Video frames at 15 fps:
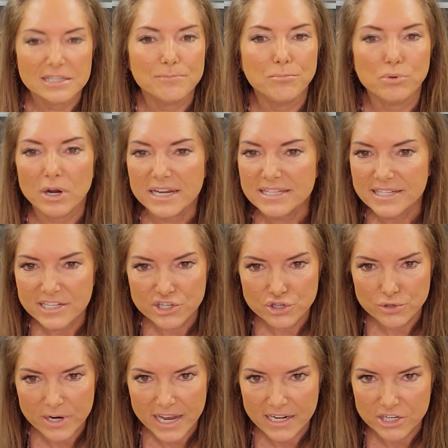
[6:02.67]
pricing
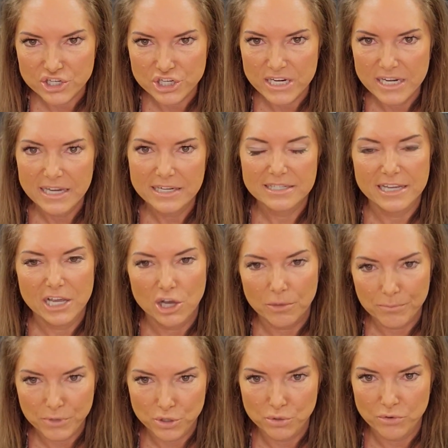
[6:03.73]
strategy to
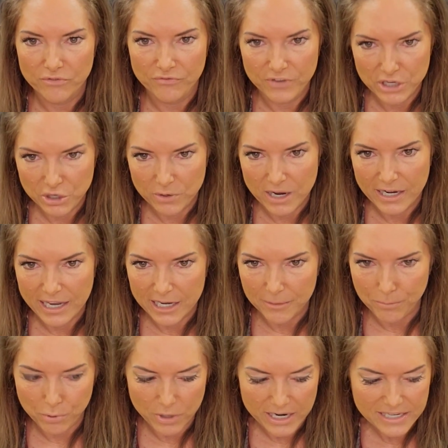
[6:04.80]
help you figure out how to
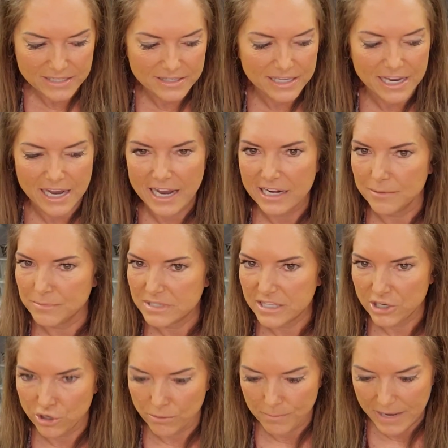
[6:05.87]
price the items
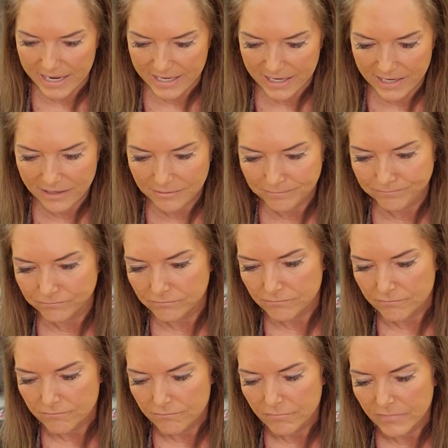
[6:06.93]
that you're making.
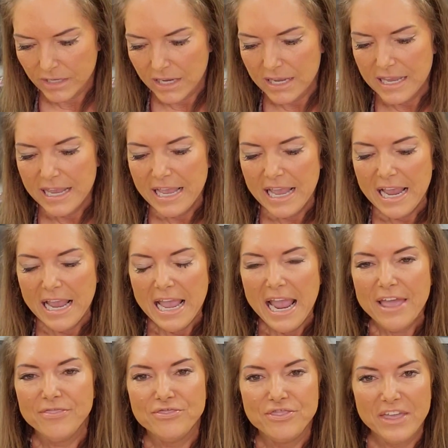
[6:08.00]

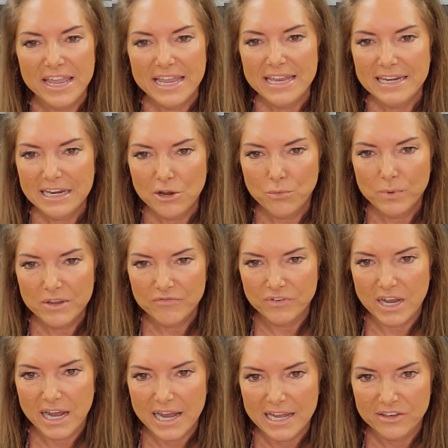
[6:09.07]
And then we've
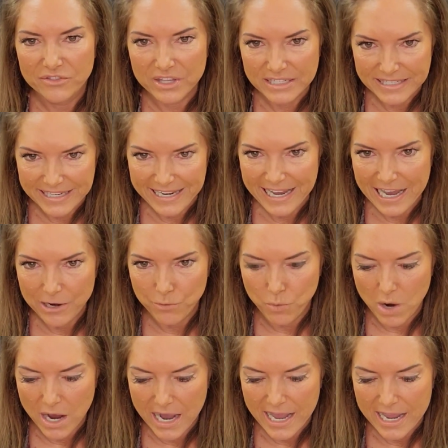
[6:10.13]
got the
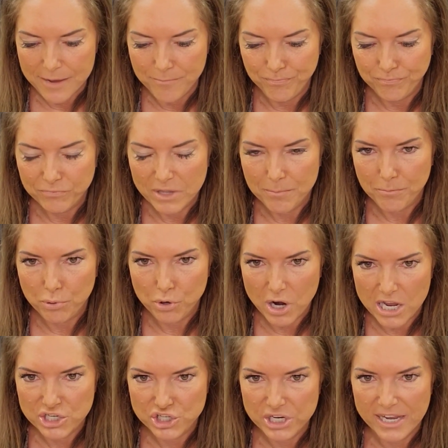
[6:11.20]
DIY
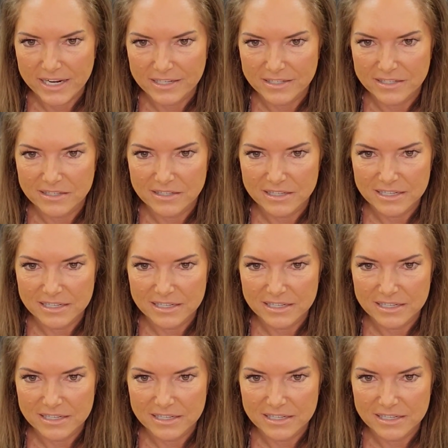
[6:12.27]
project